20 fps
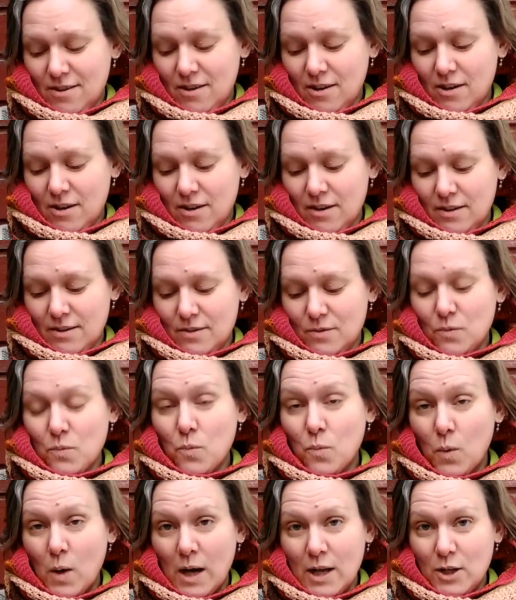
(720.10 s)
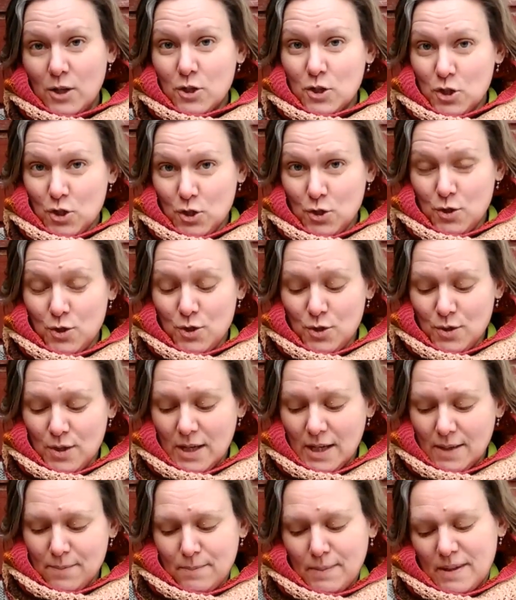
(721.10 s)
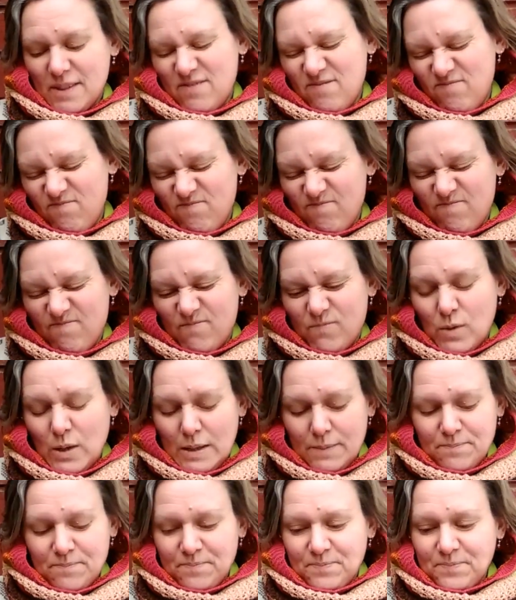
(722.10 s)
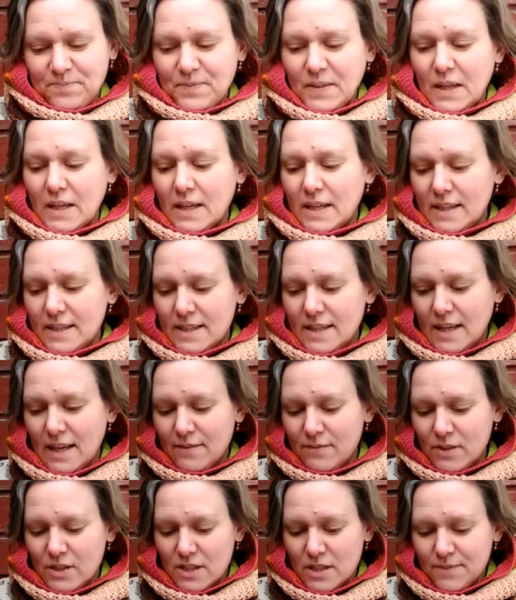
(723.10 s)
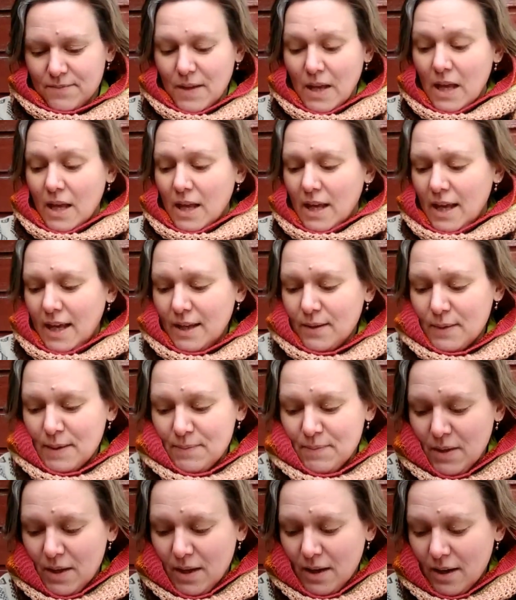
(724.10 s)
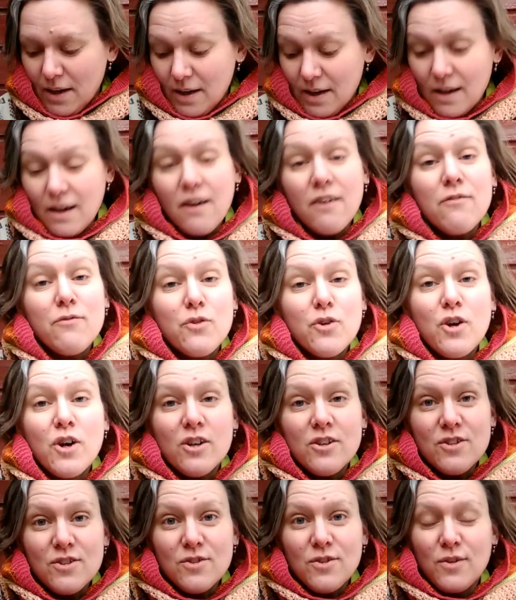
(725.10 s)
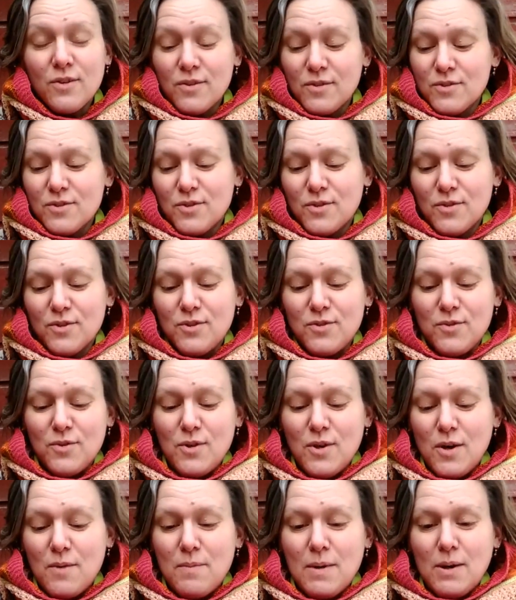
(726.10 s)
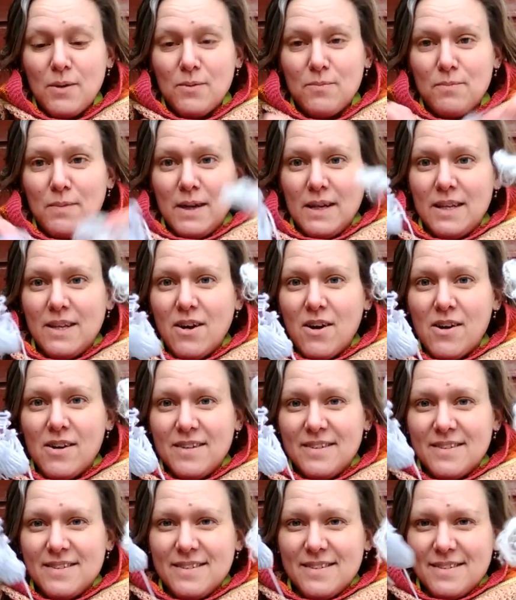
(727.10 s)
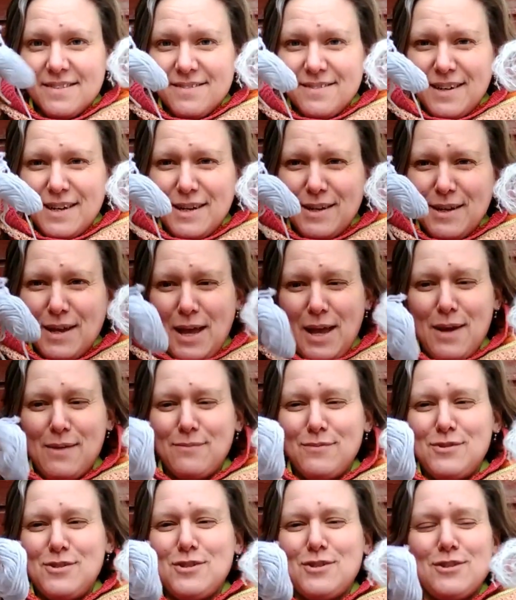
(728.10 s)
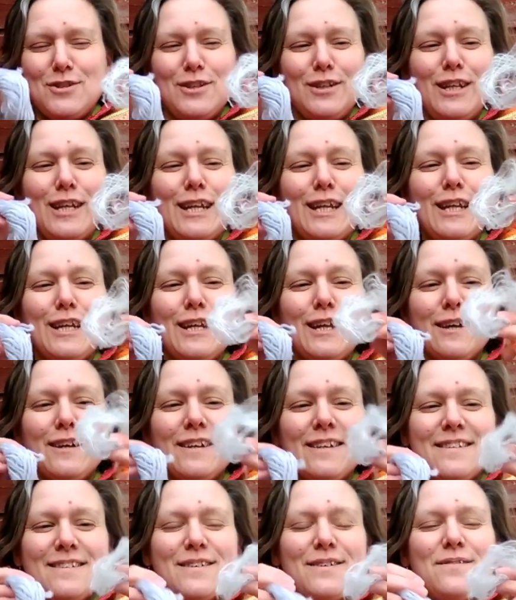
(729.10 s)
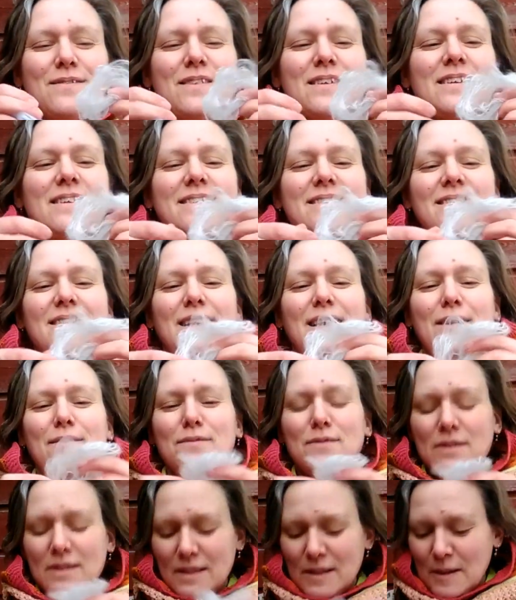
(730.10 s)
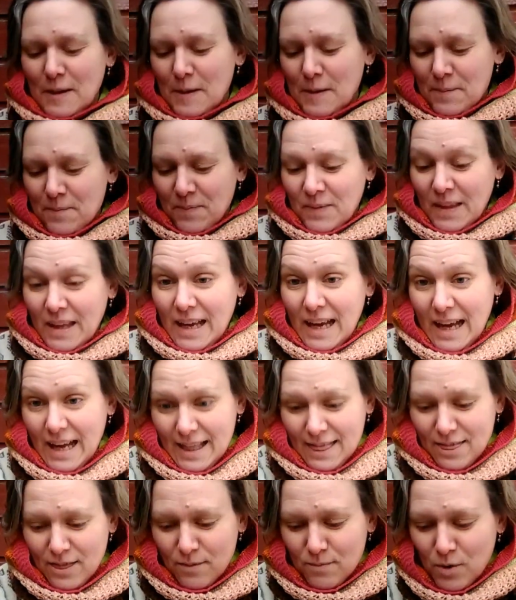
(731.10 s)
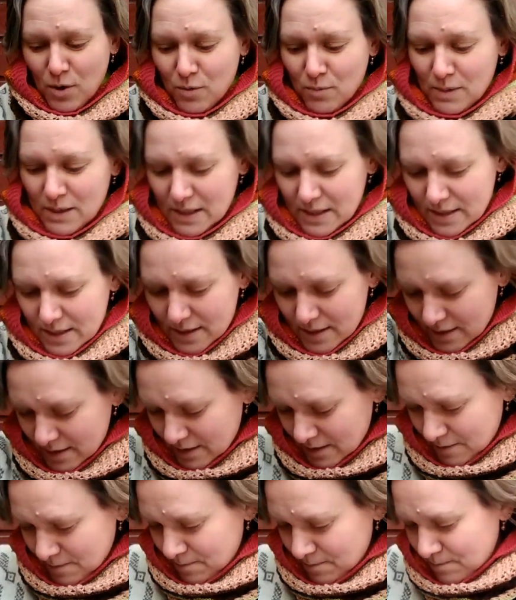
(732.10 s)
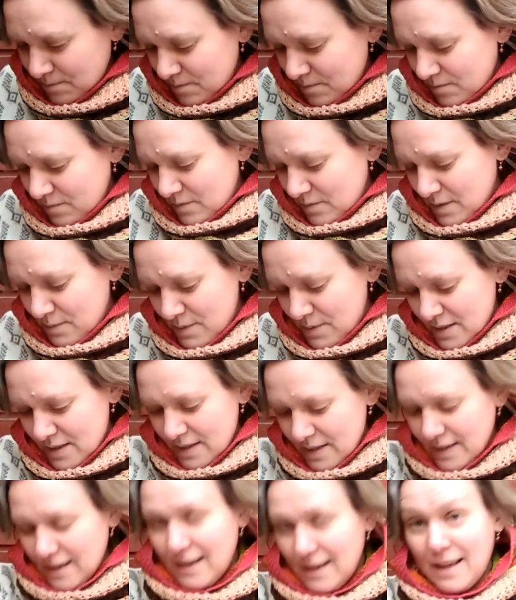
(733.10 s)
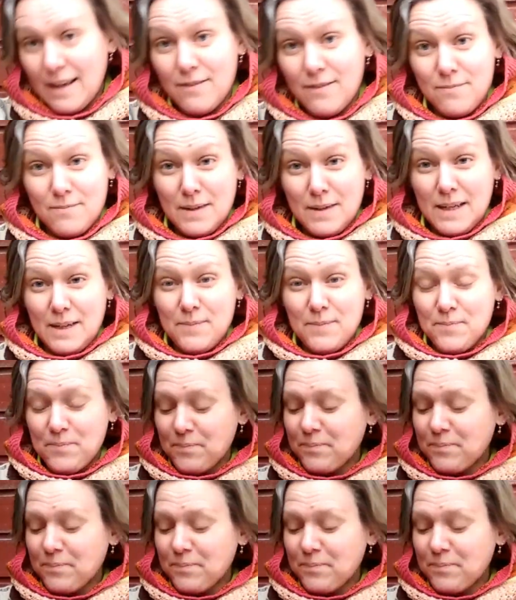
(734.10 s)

on why you should do that, but well, I haven't. Anyway, I forgot to talk to you about my yarns. I have just little nuggets of these left at the moment. Let me see, I have my